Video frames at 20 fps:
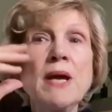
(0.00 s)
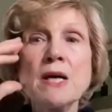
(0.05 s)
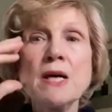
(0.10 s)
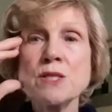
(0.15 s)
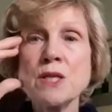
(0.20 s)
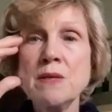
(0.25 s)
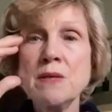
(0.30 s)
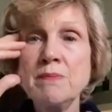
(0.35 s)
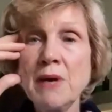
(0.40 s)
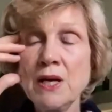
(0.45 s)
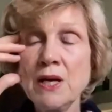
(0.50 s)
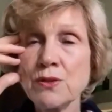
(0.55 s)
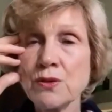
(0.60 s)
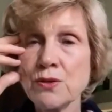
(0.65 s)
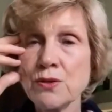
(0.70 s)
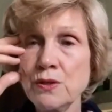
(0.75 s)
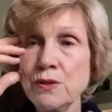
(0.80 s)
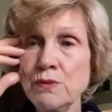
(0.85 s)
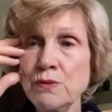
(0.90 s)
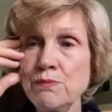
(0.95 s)
actually met
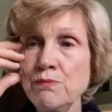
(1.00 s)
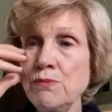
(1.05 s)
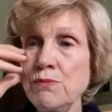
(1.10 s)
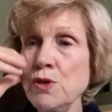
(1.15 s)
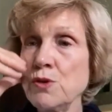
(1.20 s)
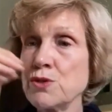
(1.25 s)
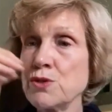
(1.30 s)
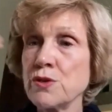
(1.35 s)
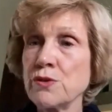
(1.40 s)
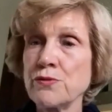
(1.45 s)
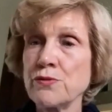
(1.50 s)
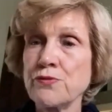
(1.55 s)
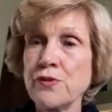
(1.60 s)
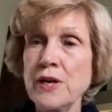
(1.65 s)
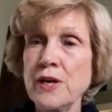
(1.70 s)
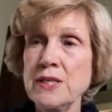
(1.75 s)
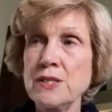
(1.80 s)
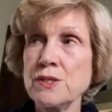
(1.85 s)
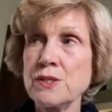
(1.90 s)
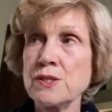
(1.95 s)
through mutual
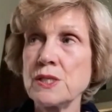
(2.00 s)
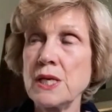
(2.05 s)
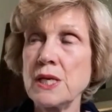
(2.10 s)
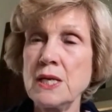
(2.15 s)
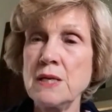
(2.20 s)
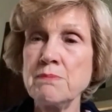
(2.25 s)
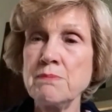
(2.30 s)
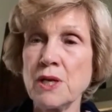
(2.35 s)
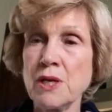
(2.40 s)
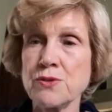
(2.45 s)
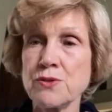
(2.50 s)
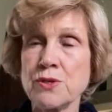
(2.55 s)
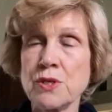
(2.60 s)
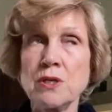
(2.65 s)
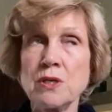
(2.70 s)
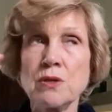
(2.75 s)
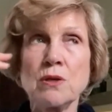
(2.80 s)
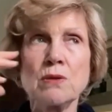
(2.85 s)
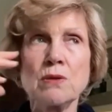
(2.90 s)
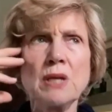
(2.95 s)
friends in
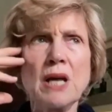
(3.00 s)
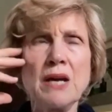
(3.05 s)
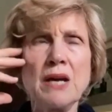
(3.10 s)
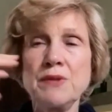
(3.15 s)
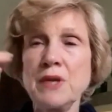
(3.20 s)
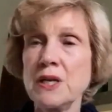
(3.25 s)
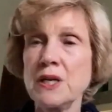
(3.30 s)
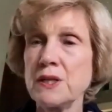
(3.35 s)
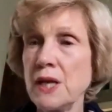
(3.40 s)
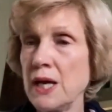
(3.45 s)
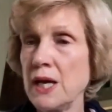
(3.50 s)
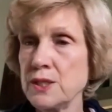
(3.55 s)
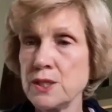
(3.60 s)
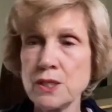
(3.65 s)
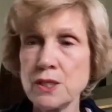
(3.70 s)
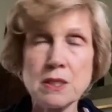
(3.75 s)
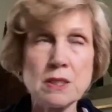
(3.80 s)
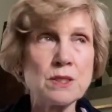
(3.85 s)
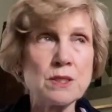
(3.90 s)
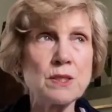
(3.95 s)
Montreal. I think it had
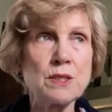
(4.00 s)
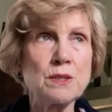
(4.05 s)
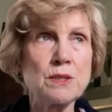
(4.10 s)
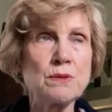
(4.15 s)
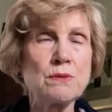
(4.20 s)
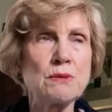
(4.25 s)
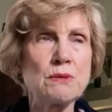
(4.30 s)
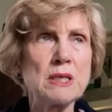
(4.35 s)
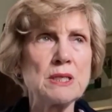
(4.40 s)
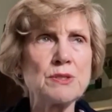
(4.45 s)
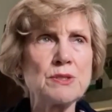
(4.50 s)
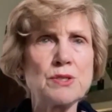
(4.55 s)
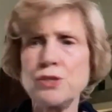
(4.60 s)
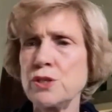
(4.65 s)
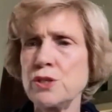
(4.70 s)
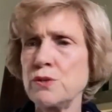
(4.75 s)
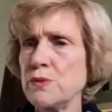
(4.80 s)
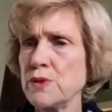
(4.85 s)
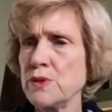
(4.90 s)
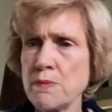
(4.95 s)
to
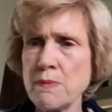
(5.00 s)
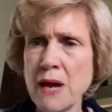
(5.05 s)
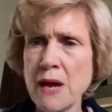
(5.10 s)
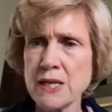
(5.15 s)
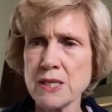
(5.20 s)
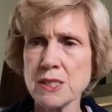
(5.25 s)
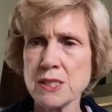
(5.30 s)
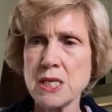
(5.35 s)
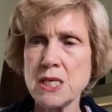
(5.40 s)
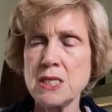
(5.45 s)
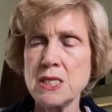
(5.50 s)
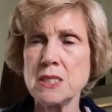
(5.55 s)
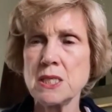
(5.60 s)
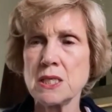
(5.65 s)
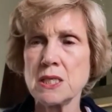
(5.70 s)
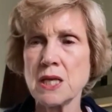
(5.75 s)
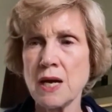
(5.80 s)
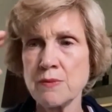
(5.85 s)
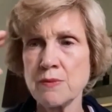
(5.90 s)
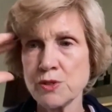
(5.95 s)
do with the magazine
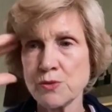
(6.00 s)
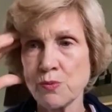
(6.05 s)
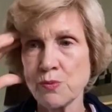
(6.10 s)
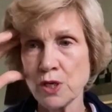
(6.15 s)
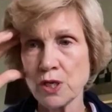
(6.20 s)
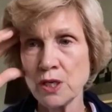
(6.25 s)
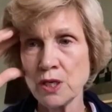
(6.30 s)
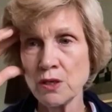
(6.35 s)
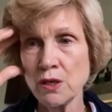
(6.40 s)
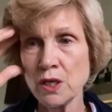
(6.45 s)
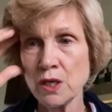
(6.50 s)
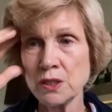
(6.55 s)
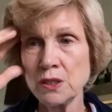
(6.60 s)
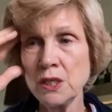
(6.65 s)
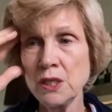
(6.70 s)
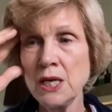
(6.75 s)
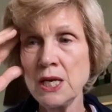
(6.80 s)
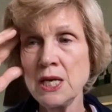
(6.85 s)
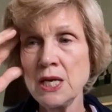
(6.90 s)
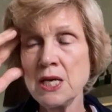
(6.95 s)
that I was working on,
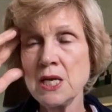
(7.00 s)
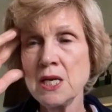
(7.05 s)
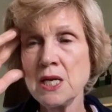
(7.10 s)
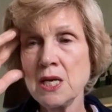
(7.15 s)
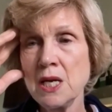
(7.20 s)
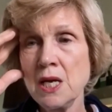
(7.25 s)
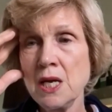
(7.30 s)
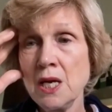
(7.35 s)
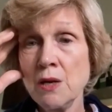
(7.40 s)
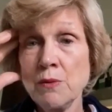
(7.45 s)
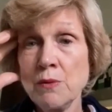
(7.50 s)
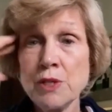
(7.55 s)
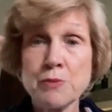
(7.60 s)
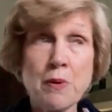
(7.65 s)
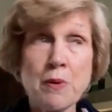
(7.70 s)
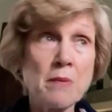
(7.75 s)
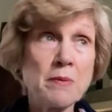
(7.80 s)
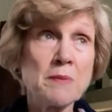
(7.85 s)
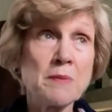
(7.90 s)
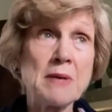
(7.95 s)
which
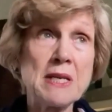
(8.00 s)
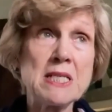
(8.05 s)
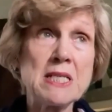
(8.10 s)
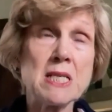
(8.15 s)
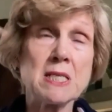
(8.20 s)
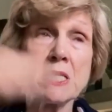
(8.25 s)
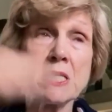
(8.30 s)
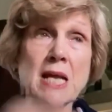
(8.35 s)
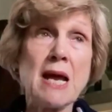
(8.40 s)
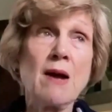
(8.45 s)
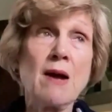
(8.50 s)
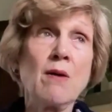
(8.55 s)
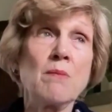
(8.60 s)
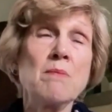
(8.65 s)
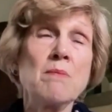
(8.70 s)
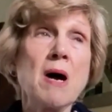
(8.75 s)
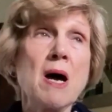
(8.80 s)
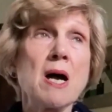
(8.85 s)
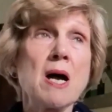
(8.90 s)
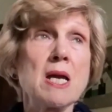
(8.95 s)
probably didn't help
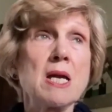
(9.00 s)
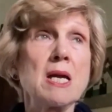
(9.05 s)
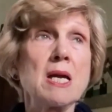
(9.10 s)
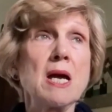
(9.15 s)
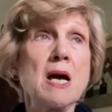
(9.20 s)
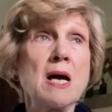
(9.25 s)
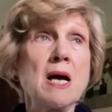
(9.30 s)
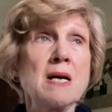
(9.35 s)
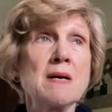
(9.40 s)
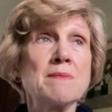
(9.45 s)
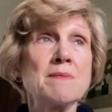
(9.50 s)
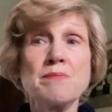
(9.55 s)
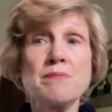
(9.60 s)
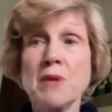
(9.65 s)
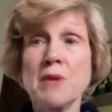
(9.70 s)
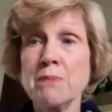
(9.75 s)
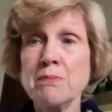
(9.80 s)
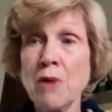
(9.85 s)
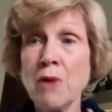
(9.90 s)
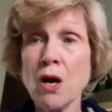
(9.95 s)
my
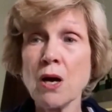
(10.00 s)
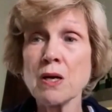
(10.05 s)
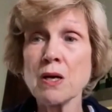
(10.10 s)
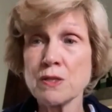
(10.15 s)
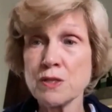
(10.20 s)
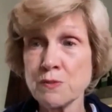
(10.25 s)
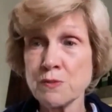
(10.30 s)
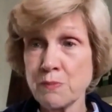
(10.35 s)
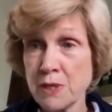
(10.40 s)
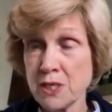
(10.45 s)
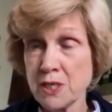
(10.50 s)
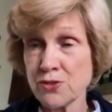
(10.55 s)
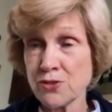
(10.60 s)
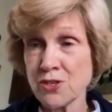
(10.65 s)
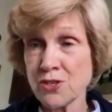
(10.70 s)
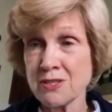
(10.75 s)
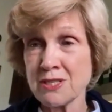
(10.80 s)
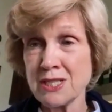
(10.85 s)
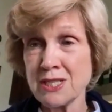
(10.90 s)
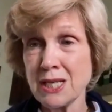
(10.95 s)
marks, but it
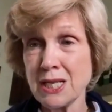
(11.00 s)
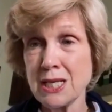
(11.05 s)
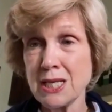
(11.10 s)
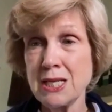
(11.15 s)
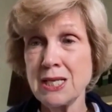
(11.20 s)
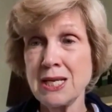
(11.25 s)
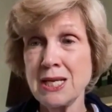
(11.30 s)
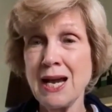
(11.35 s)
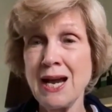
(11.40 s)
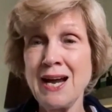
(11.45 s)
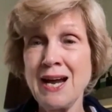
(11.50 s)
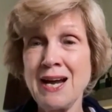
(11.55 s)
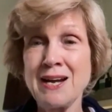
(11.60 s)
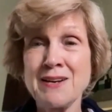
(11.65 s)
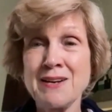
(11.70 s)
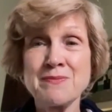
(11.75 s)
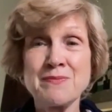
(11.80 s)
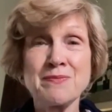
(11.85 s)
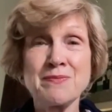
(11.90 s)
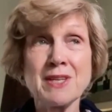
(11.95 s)
certainly
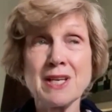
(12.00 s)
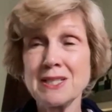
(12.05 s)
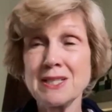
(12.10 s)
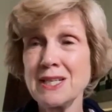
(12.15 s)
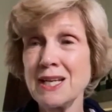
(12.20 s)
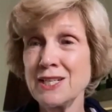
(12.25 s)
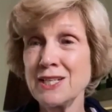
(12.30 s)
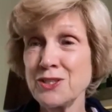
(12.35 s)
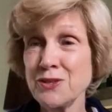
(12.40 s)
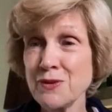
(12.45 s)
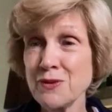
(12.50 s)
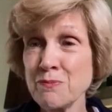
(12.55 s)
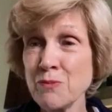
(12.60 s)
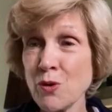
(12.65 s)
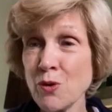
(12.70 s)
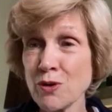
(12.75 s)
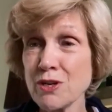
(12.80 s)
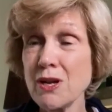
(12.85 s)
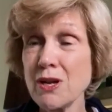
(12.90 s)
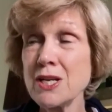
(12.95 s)
led to a
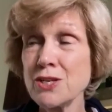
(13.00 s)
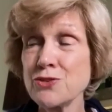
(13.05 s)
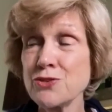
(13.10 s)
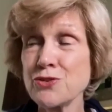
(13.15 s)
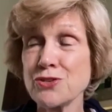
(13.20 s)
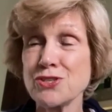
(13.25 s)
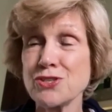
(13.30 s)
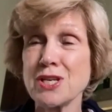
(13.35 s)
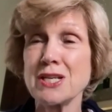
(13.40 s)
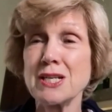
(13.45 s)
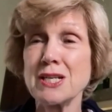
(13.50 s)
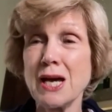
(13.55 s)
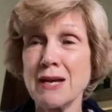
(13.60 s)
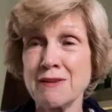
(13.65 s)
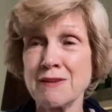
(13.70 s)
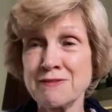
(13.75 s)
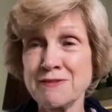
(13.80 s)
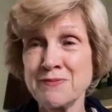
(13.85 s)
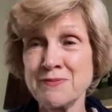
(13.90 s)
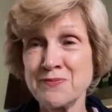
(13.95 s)
more interesting life.